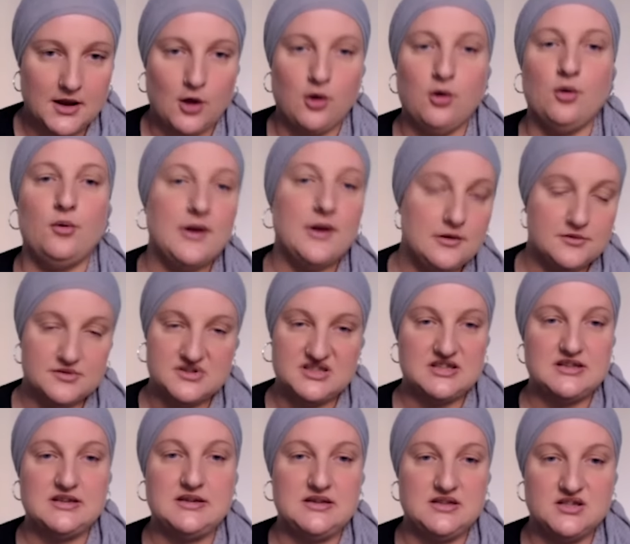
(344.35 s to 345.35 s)

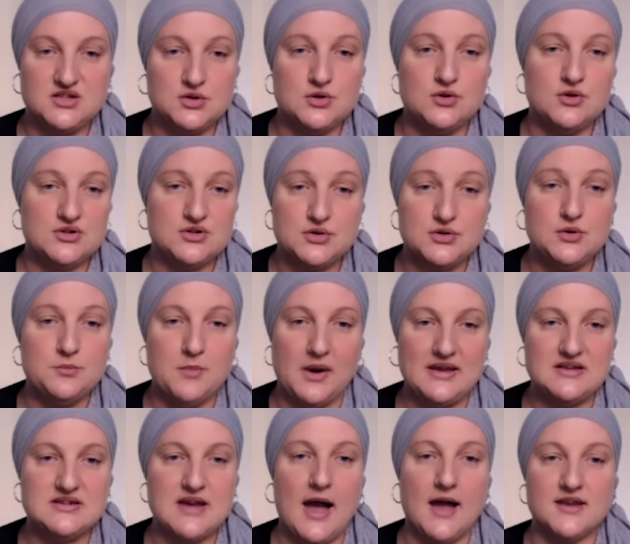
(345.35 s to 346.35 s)
loyalty to to
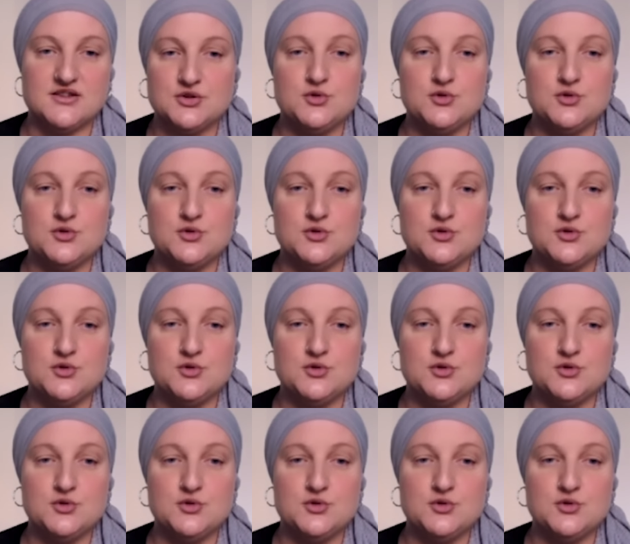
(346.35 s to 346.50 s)
my dad